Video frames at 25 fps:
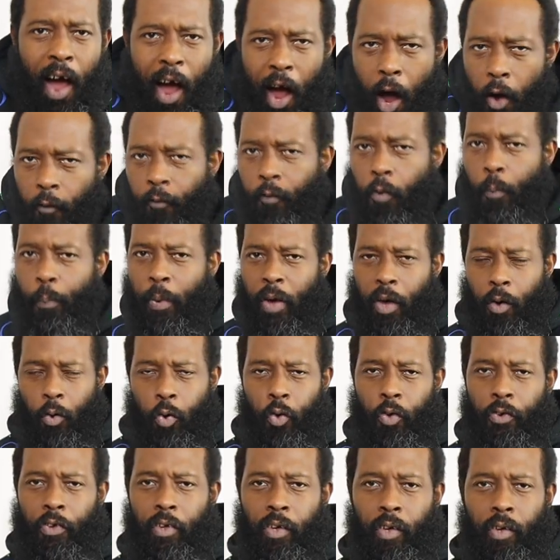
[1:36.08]
alphabet
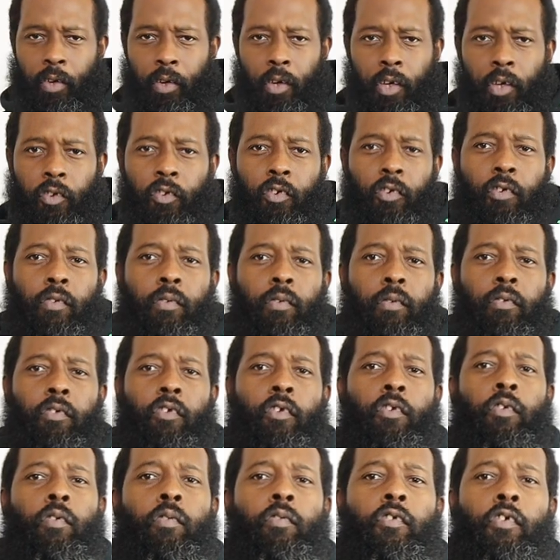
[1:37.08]
hoodie. Just,
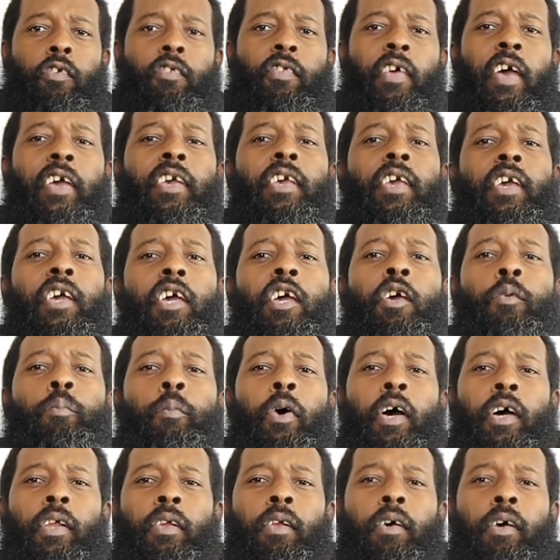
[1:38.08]
just, just take it
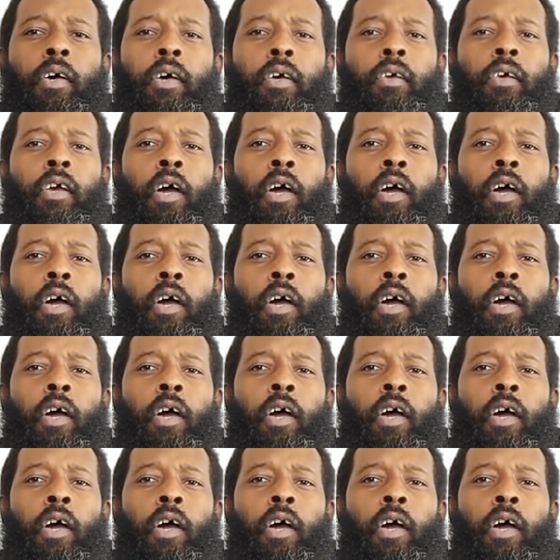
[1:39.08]
in, man.